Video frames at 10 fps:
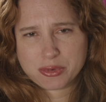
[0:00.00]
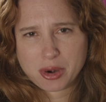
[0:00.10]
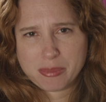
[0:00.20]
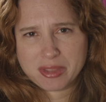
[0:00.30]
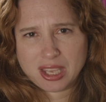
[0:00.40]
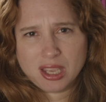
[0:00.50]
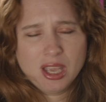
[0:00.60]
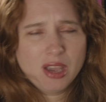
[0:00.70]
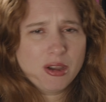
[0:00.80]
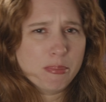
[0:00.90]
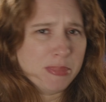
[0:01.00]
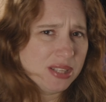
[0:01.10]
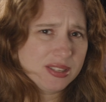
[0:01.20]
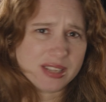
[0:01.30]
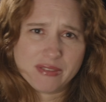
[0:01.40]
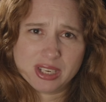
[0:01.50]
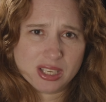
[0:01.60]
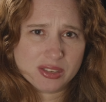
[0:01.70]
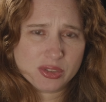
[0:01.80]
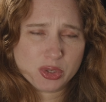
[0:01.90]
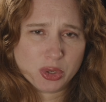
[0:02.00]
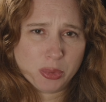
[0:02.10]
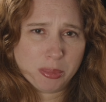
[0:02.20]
from the mid-70s to